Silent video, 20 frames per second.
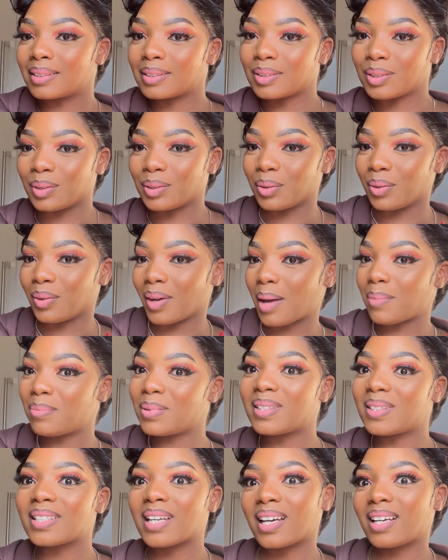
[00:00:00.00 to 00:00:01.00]
you know,
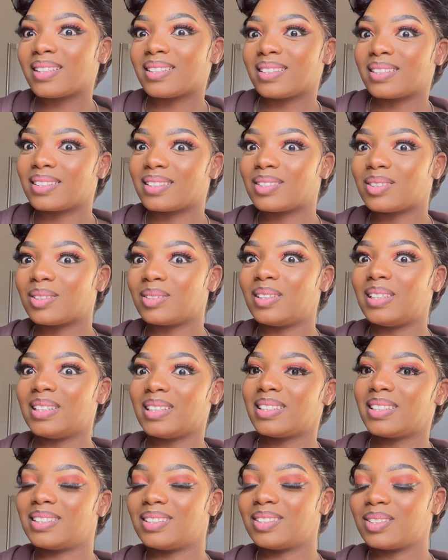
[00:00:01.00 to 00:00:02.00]
appetizing to
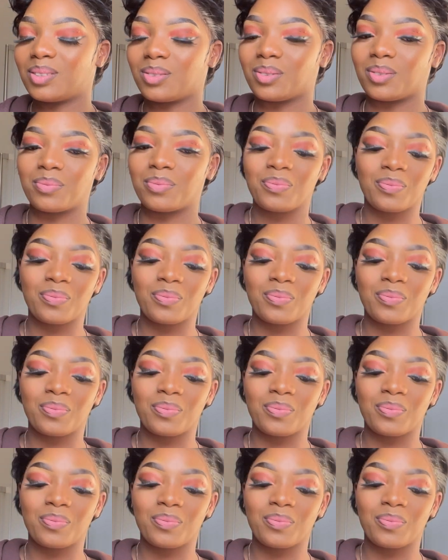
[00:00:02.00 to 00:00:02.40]
listen to.